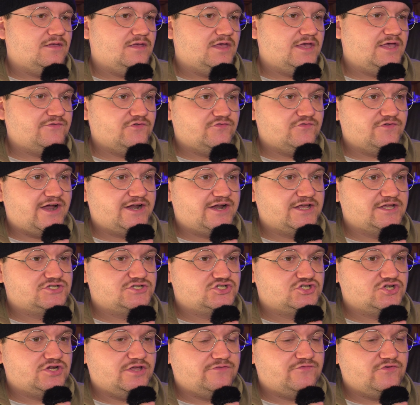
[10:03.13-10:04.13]
If you've got
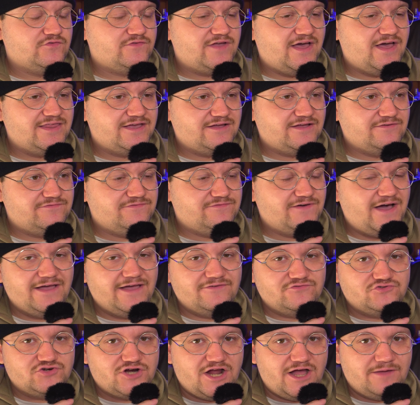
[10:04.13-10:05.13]
like a
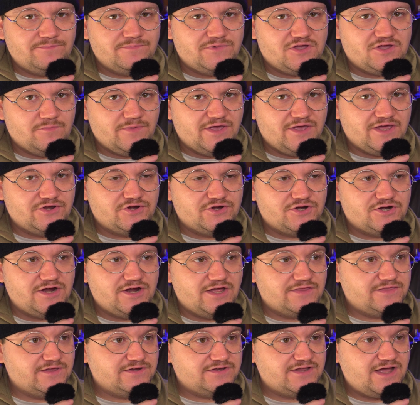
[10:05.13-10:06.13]
5-drop commander,
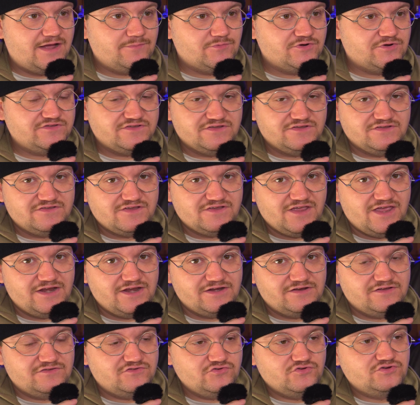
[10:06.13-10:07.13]
I think Domri's insane
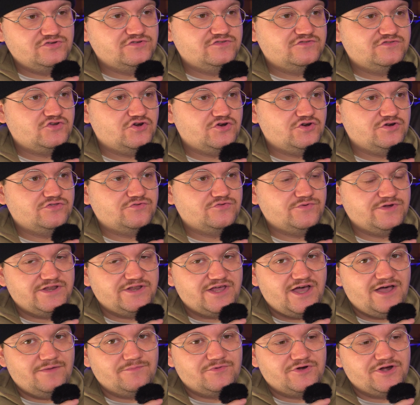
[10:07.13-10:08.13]
because you can just turn 3
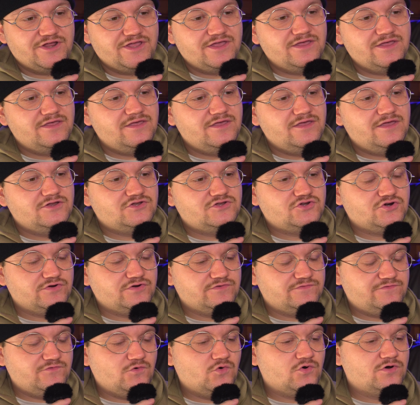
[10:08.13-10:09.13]
Domri, Turn
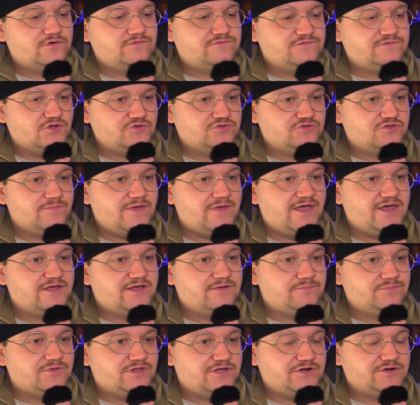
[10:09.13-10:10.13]
4, float the
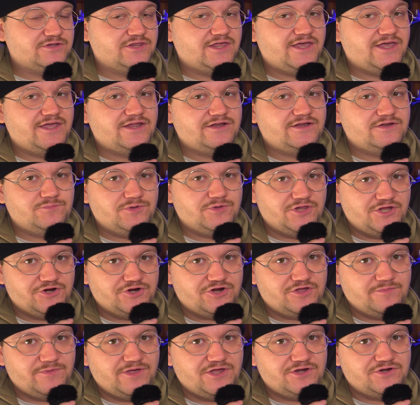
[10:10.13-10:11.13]
mana, play your land, play your
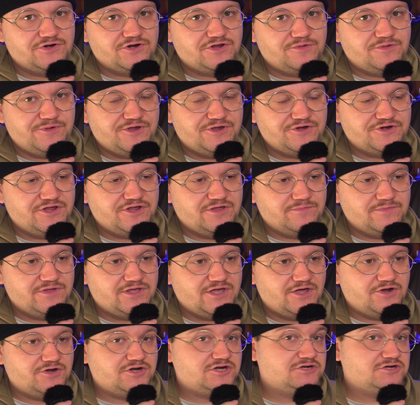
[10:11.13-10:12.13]
commander, commander can't be
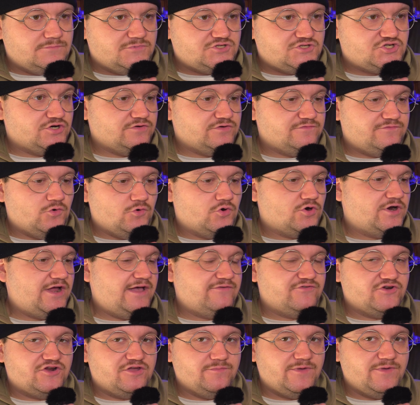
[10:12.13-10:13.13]
countered. Turn 4,
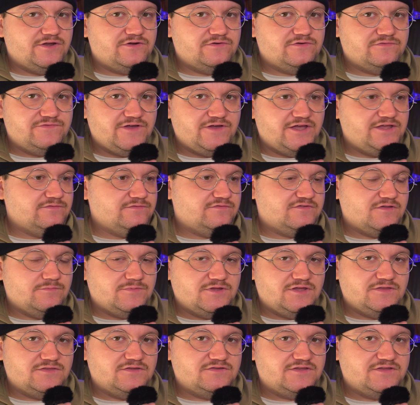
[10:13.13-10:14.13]
have your commander fight
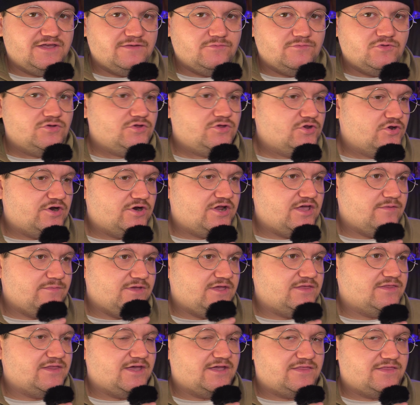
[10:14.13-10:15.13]
something at the table. You know what I
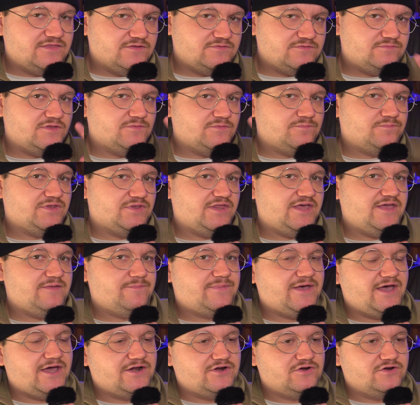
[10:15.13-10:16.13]
mean? Like, the play
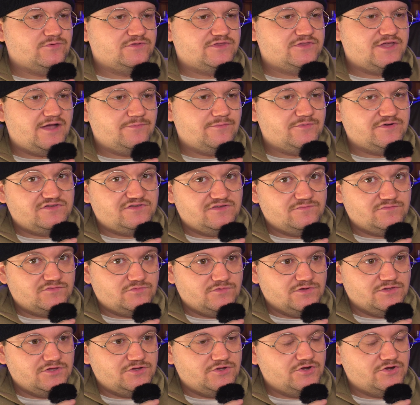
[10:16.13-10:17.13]
pattern with Domri seems
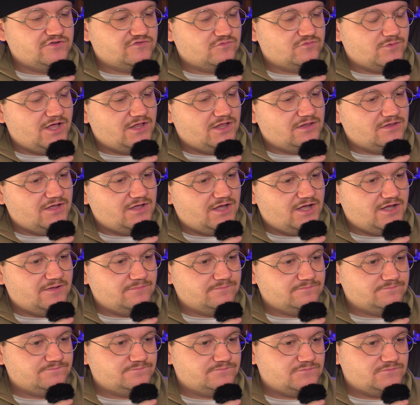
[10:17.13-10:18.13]
really good as well.
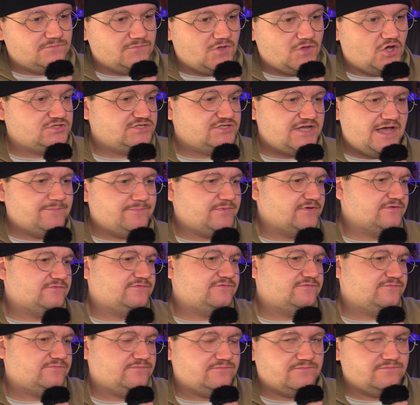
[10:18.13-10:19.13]
On top
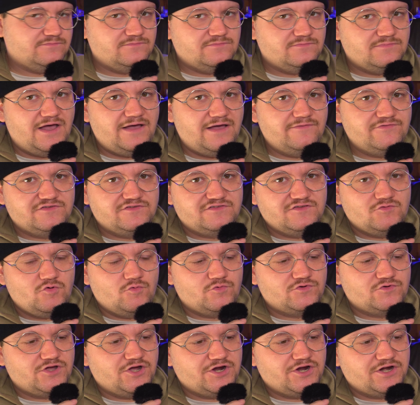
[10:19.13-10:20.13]
of, obviously, what
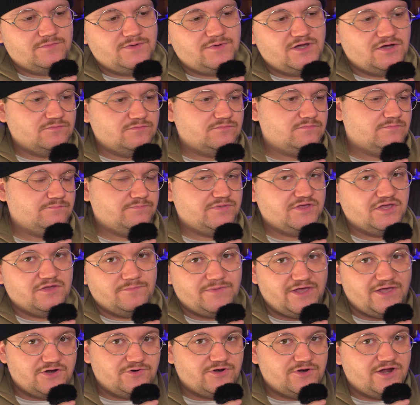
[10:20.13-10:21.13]
we're talking about, being
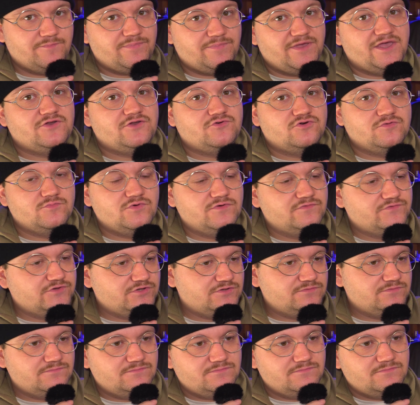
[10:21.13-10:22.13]
mana ramp and
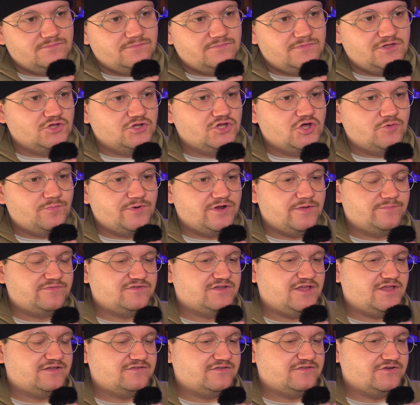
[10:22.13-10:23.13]
removal, he'll open up
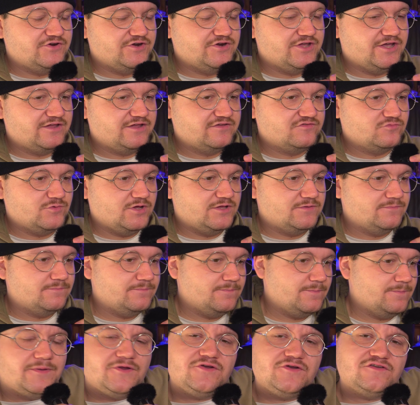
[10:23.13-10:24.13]
slots in your deck as well.
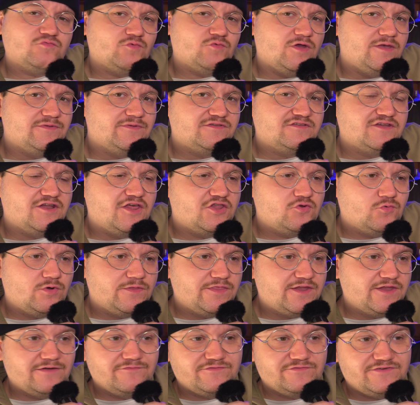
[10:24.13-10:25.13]
Piers Whim is another one
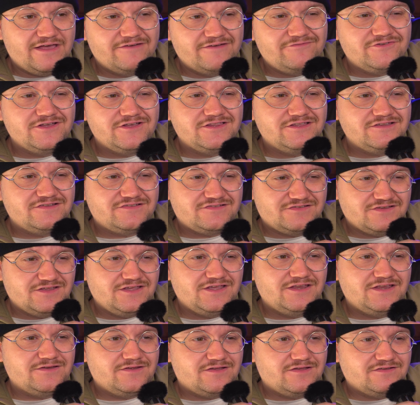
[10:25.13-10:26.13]
that I've definitely
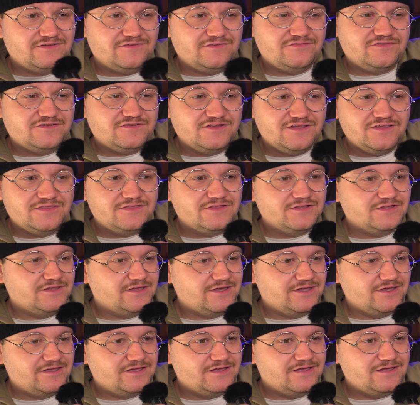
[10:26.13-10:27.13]
seen, because I've seen the,
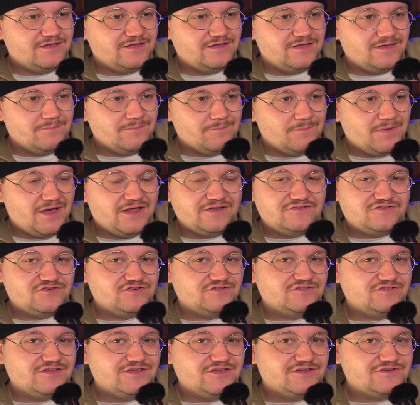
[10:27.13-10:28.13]
like,
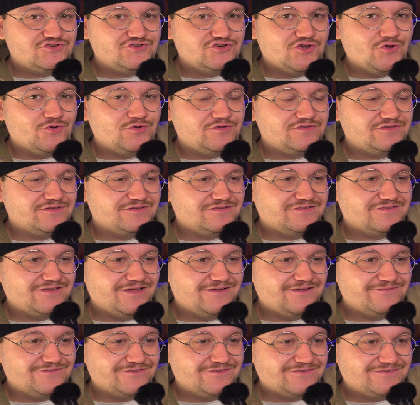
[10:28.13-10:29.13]
Monsters Inc. jokes and
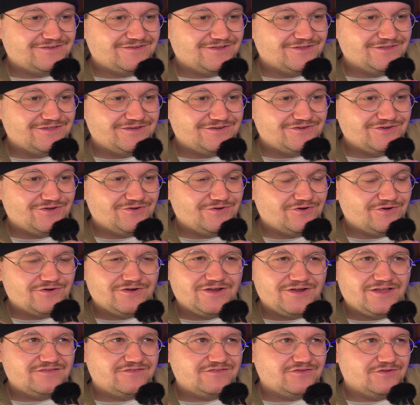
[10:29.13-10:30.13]
stuff, the Sully joke, or
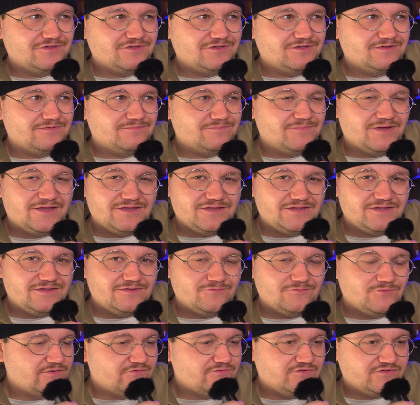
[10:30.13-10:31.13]
not Sully, Mikey,
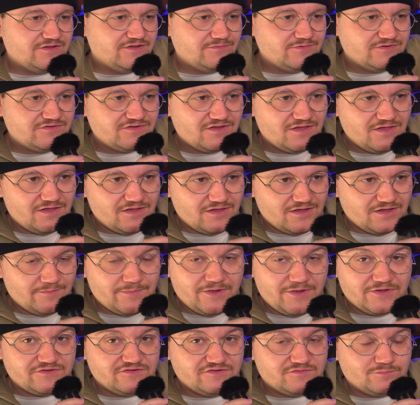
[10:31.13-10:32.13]
whatever his name is,
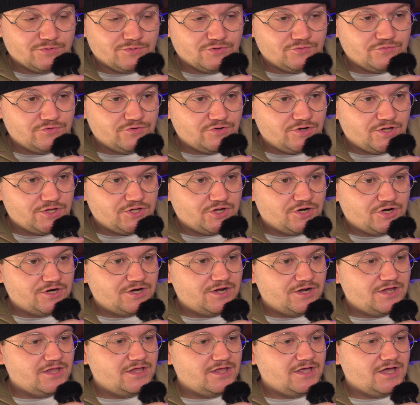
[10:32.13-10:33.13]
about this blue dude on the
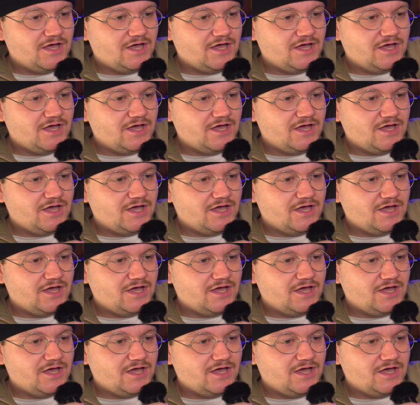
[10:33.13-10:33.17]
art.